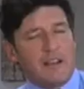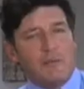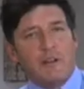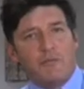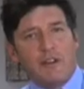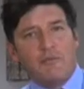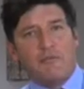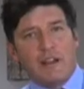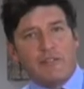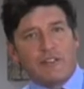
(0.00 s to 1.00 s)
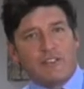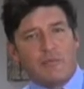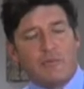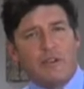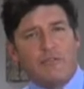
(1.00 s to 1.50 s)
One way, for
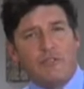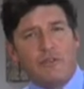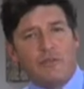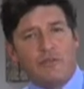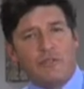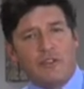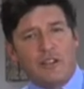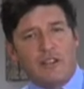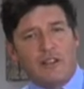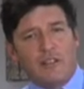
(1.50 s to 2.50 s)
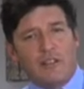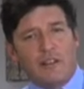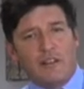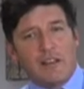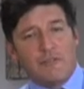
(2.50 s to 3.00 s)
example, we've used the
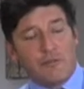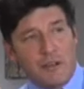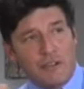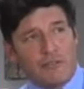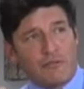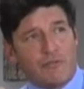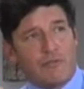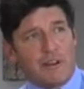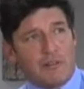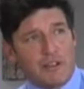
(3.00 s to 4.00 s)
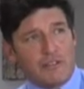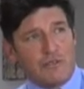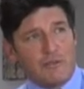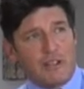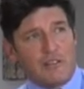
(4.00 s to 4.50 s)
information from the recreation
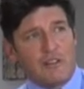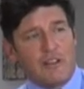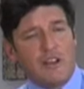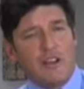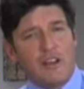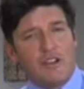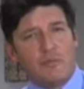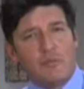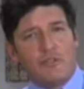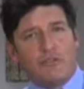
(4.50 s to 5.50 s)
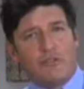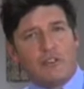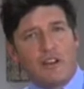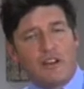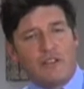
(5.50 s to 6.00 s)
audit to produce
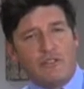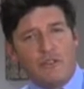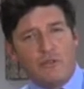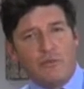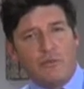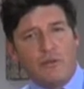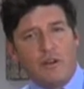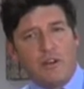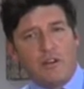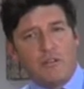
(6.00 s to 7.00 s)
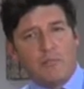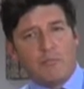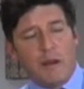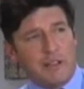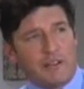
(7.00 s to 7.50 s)
a new
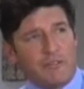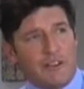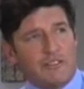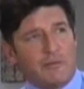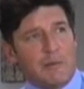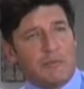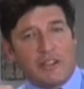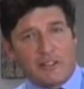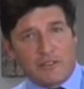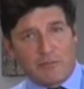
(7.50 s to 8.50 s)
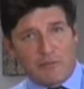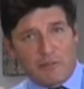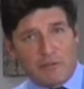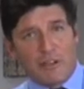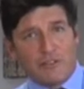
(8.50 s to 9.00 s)
public-facing website, because the
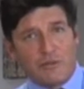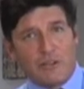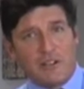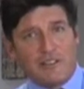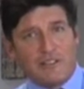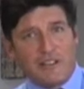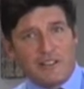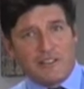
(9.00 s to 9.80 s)
recreation audit is